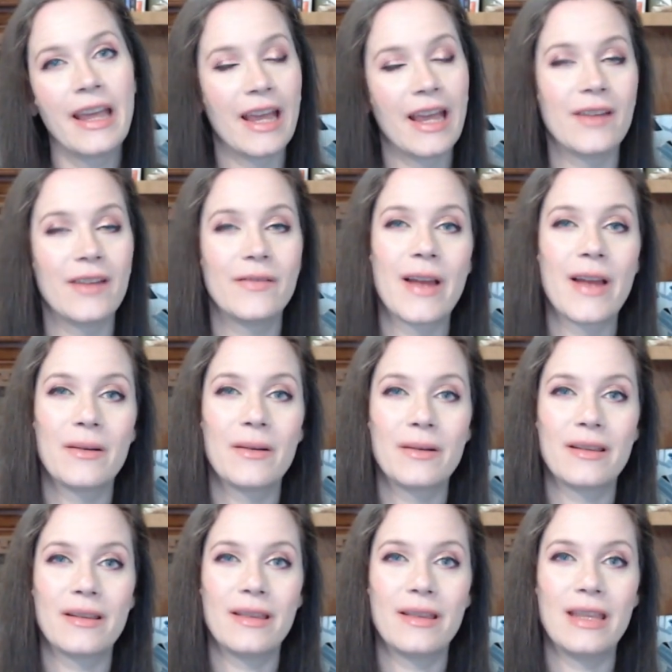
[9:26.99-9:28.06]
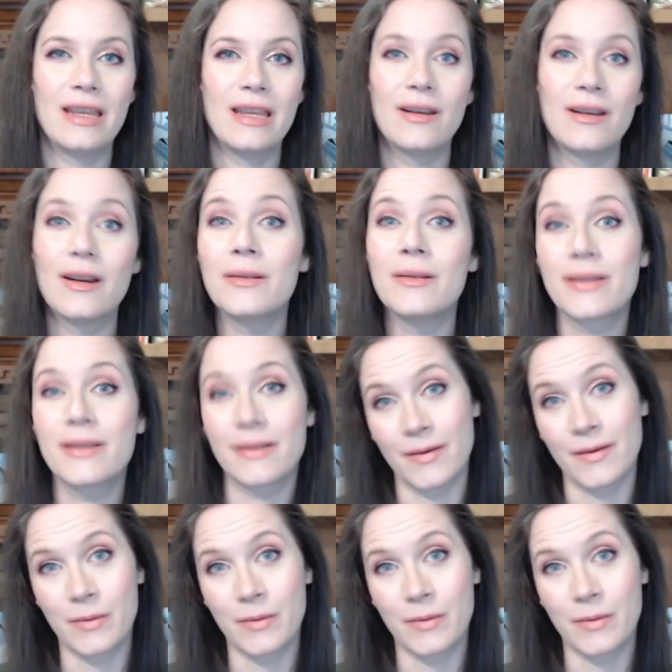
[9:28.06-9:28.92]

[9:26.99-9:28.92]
and found the ghost of the